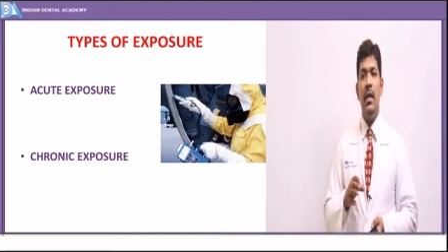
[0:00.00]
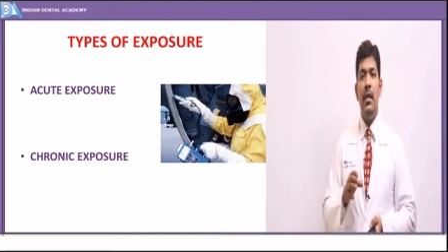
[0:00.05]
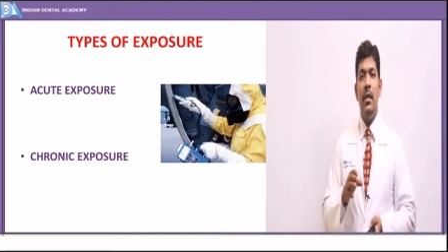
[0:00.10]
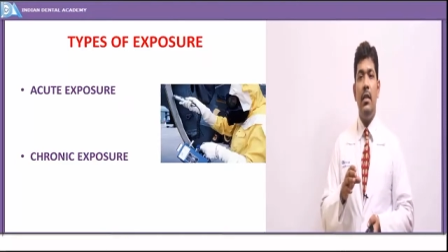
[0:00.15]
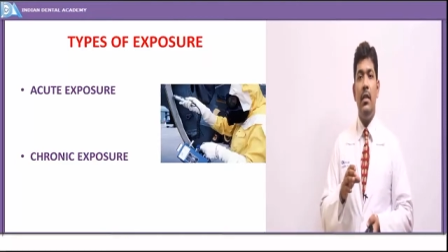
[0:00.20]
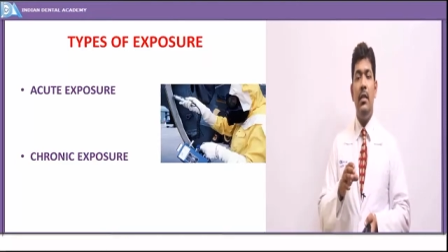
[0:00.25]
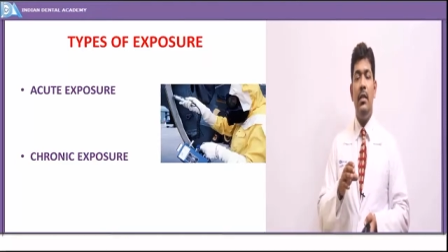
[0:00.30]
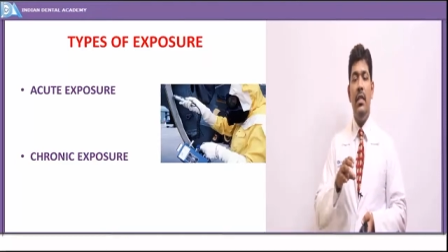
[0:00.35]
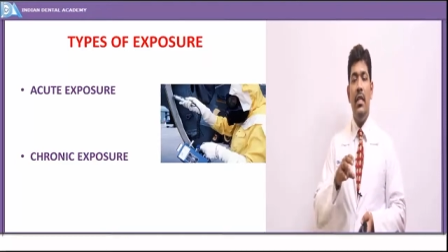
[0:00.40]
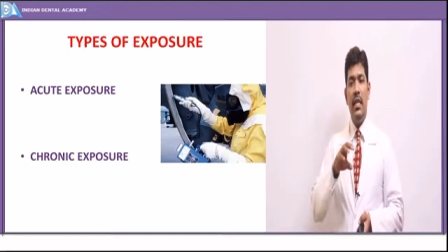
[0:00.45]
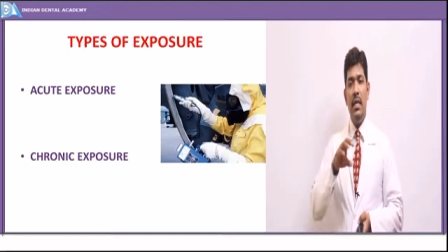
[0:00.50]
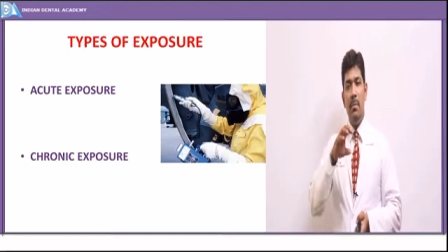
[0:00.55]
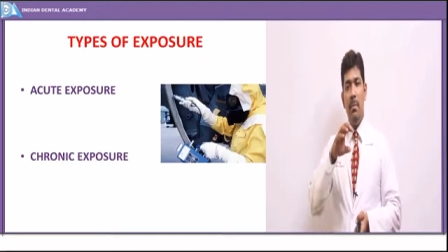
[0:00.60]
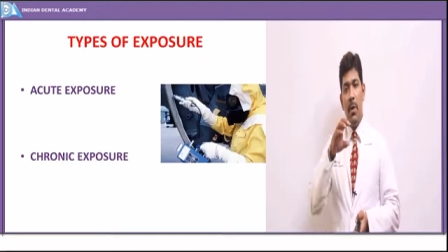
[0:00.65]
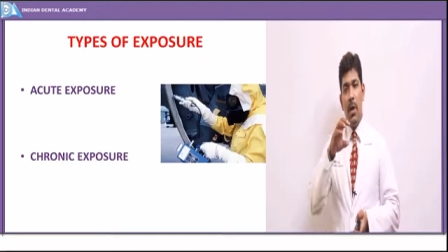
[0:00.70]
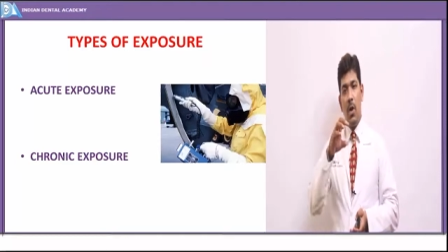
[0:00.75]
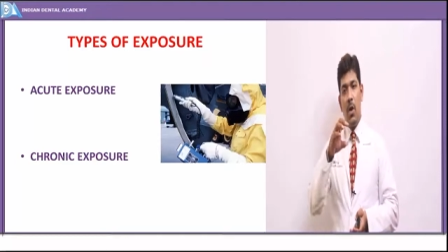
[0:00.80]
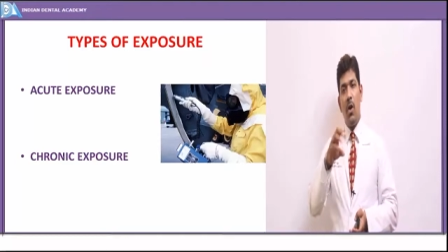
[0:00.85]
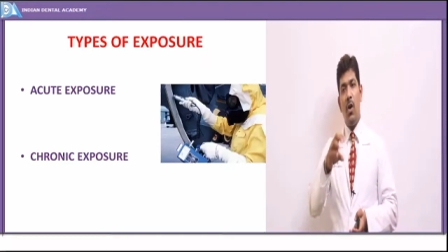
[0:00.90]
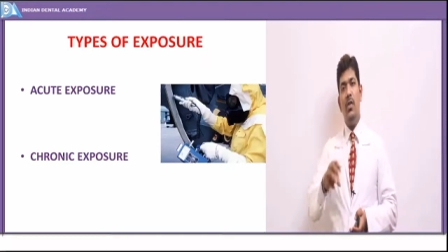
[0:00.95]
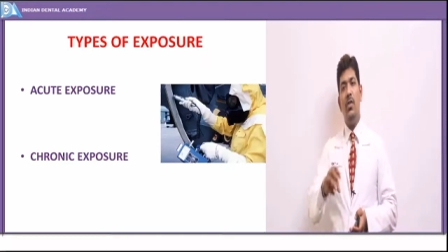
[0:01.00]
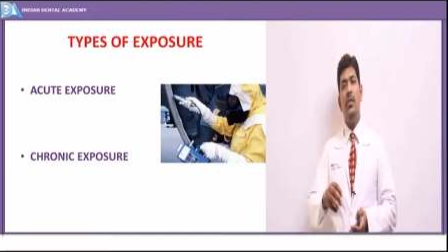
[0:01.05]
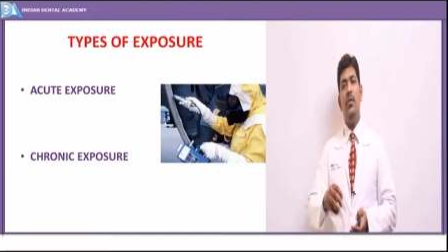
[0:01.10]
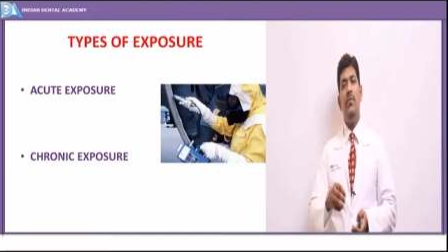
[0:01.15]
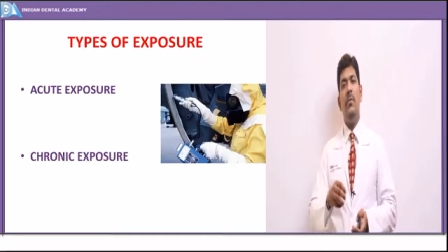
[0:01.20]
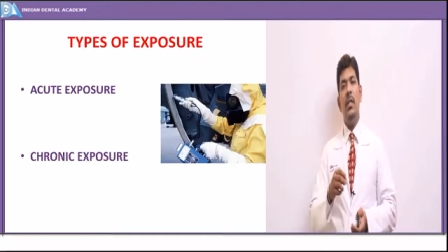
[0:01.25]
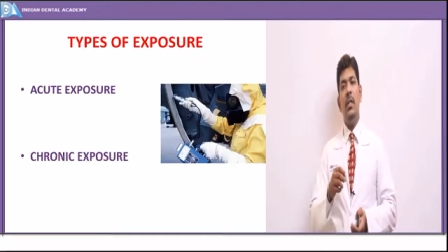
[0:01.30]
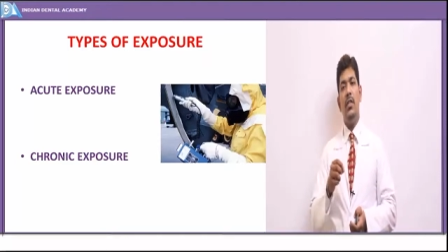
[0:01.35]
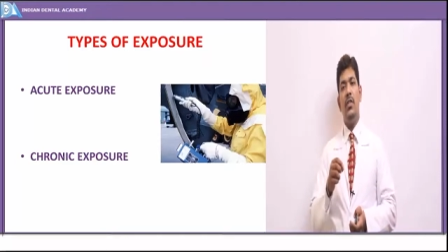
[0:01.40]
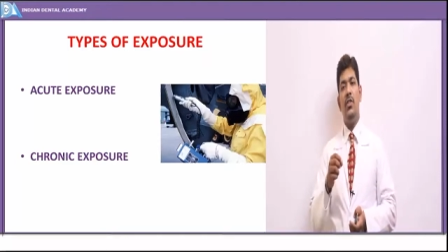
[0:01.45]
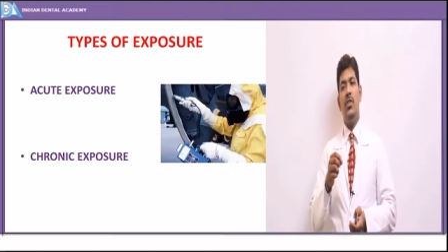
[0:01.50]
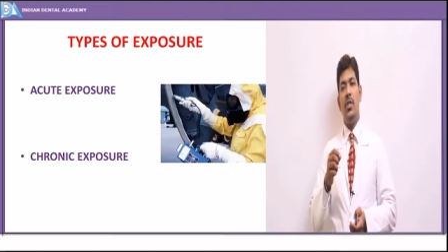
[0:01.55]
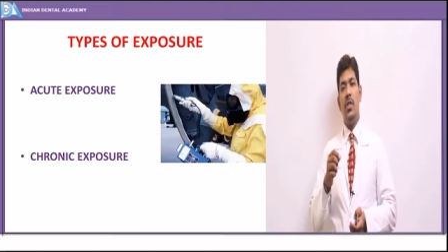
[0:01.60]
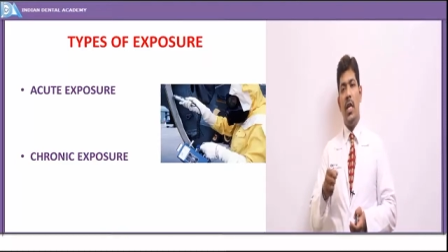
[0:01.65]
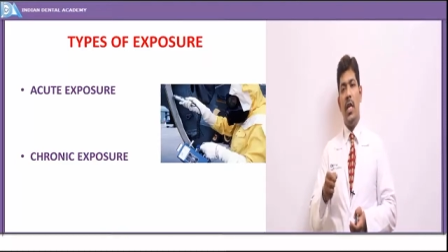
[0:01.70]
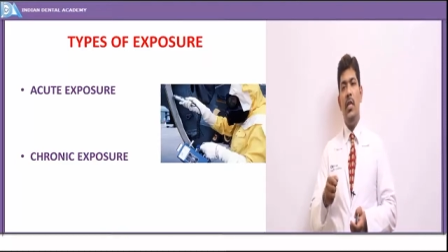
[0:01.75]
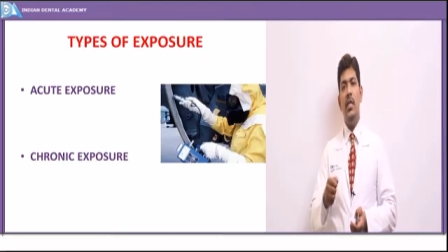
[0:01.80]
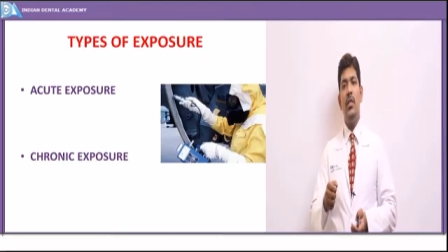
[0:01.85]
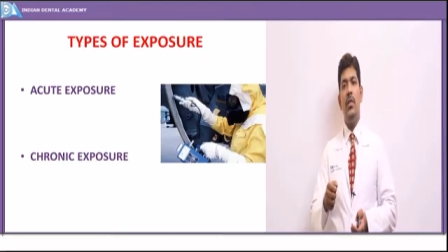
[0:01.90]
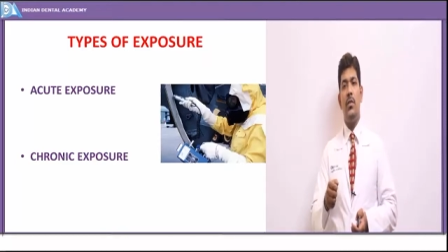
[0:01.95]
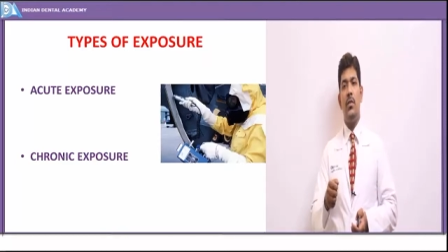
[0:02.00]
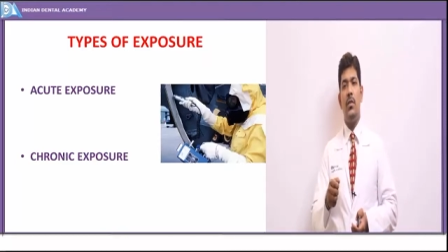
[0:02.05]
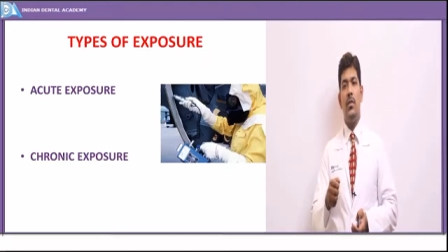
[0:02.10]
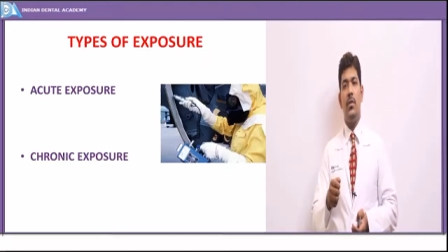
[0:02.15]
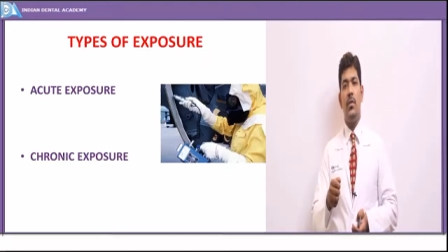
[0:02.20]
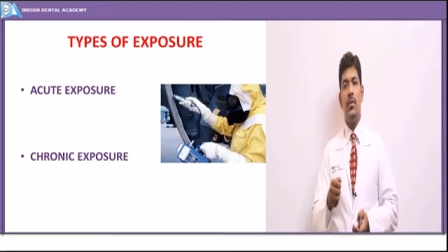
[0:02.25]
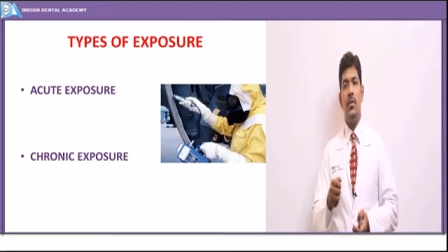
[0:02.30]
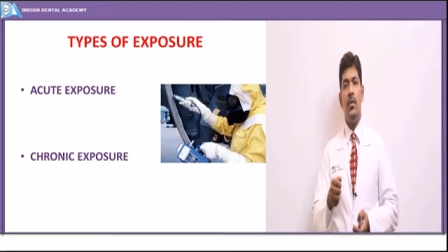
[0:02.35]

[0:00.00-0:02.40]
the because of these changes